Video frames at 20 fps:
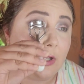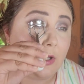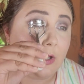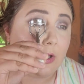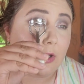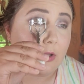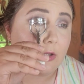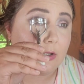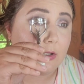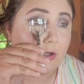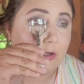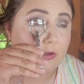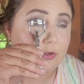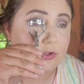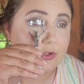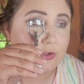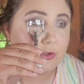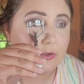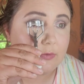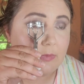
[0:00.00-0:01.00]
and then I'll
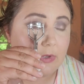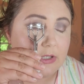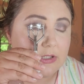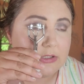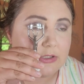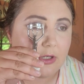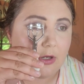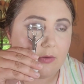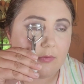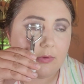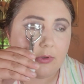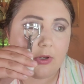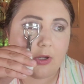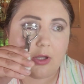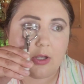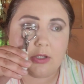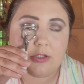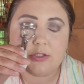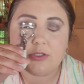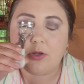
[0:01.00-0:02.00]
show you the mascara we
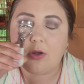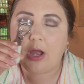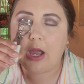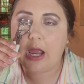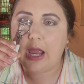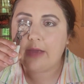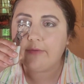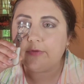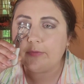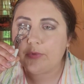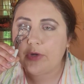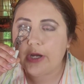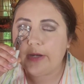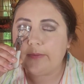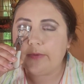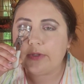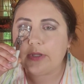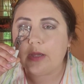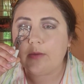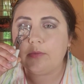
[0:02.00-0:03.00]
got. So I have a
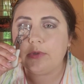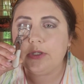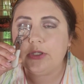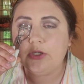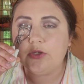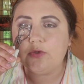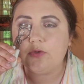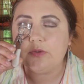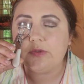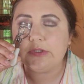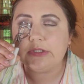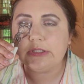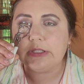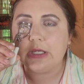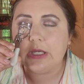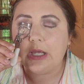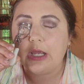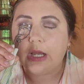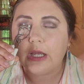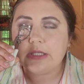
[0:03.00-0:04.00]
primer that I'm going to use,
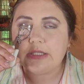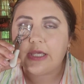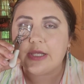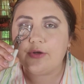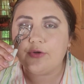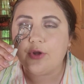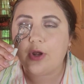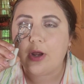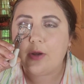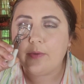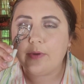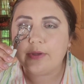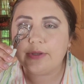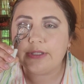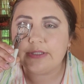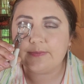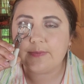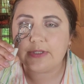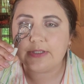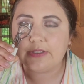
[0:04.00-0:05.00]
because I don't know how well
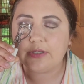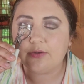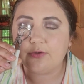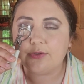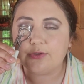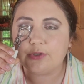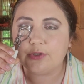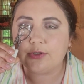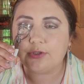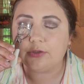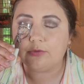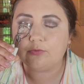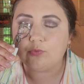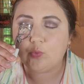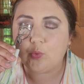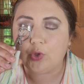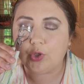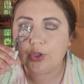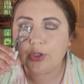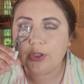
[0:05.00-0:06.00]
this mascara is going to
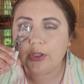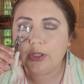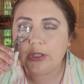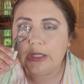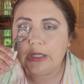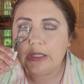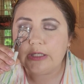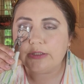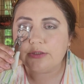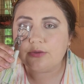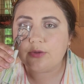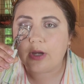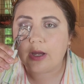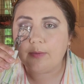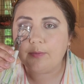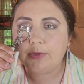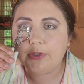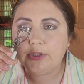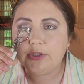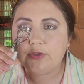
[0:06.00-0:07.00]
work. So I'm
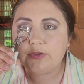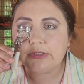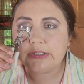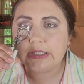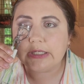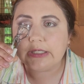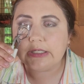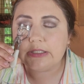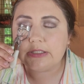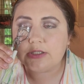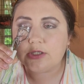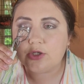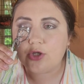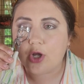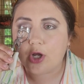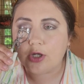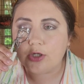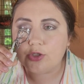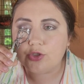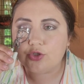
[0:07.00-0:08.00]
going to use it. It is
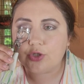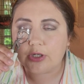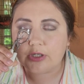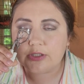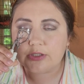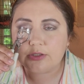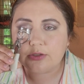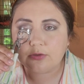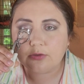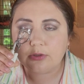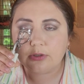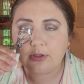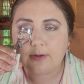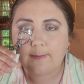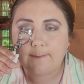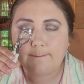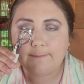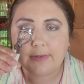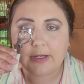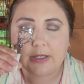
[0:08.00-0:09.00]
not Drugstore,
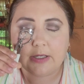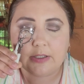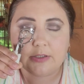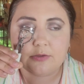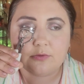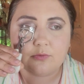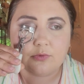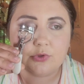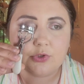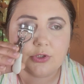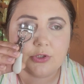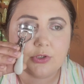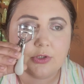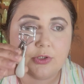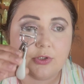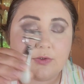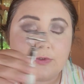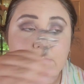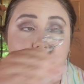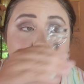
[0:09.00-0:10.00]
but we're just going to use it